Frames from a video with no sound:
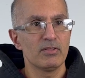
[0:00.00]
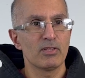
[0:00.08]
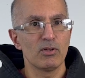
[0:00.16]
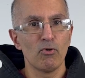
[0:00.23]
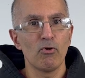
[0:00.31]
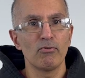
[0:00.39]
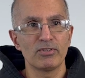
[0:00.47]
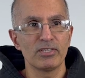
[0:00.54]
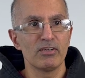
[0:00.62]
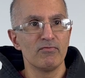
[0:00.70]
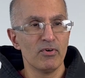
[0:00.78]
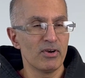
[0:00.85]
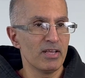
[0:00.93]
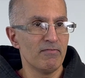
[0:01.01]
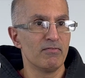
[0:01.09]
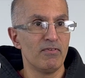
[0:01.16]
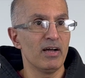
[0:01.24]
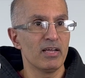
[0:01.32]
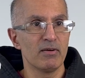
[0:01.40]
the laundering of money
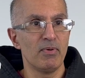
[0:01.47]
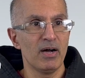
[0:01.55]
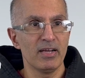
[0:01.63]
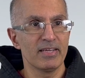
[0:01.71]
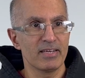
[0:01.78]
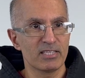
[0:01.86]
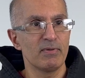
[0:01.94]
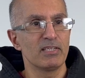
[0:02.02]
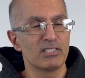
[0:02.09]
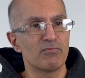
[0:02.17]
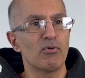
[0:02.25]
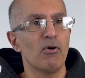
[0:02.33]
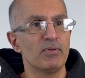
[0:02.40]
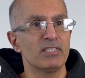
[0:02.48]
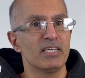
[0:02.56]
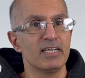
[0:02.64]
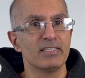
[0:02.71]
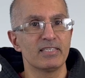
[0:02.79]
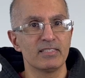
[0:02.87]
via buying expensive
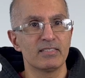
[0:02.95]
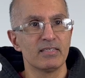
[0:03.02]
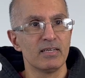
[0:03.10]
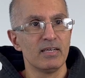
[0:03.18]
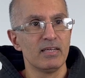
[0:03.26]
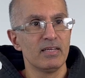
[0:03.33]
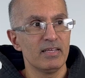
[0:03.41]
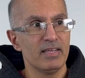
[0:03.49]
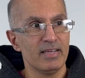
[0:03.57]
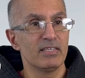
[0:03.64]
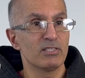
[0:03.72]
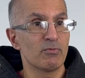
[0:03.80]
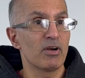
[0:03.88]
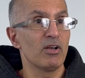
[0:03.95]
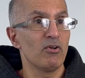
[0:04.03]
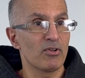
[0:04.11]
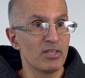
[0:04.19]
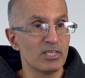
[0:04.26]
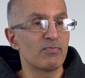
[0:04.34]
properties is where a
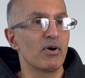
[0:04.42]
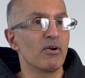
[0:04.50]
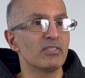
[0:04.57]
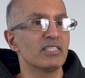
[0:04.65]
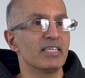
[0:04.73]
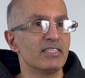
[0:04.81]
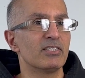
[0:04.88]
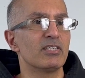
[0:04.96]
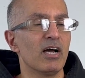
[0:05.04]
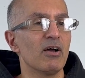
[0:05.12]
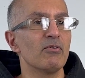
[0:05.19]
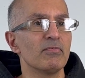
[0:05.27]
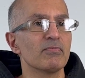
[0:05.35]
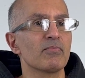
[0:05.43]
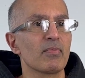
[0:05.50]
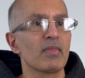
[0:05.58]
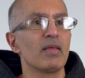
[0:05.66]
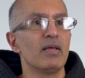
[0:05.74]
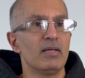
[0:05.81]
lot of these proceeds go.
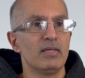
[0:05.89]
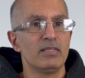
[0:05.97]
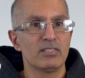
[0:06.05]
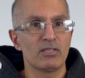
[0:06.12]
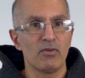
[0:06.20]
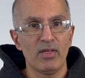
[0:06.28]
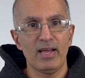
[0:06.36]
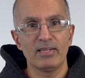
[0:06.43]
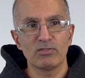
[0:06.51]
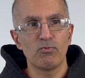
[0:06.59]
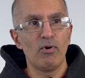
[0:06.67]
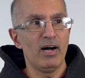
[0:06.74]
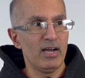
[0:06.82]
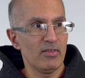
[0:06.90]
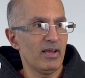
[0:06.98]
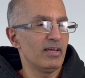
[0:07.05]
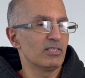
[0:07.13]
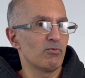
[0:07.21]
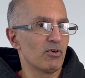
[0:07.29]
So that's why
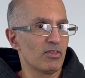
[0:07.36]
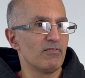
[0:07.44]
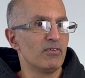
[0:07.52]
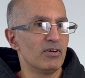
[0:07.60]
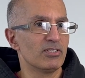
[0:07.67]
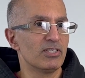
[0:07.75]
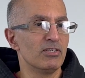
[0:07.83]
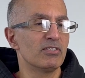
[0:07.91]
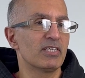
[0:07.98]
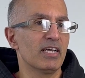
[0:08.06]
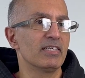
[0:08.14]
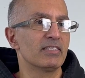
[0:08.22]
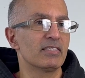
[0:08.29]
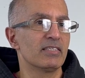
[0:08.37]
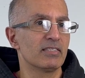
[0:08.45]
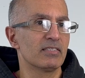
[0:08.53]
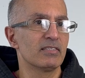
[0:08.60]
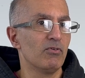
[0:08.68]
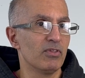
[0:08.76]
that is one of the first use
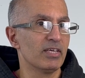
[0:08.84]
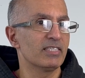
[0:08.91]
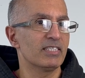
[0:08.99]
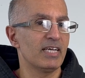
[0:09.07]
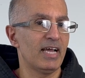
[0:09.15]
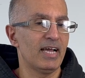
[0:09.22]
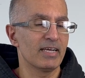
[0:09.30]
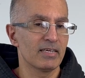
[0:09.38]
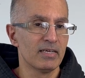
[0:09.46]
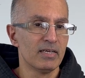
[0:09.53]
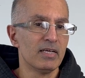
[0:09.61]
cases for this tag.